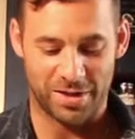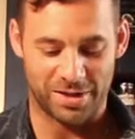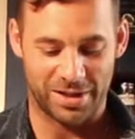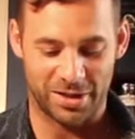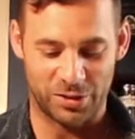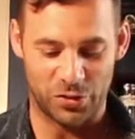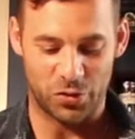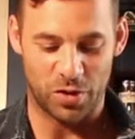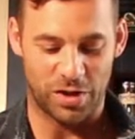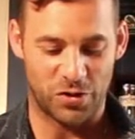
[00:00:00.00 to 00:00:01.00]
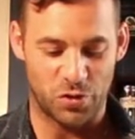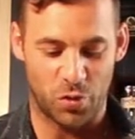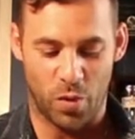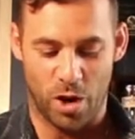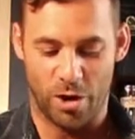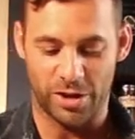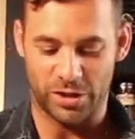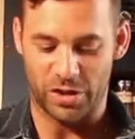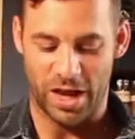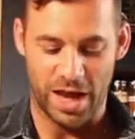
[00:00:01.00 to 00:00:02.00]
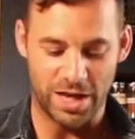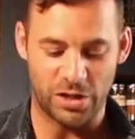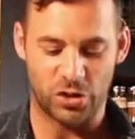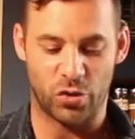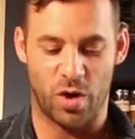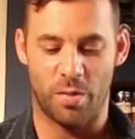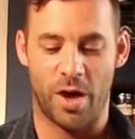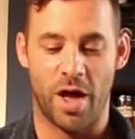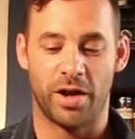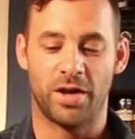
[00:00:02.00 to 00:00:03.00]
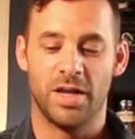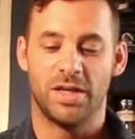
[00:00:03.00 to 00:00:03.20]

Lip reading: This is a little square, just an 8-inch square pan.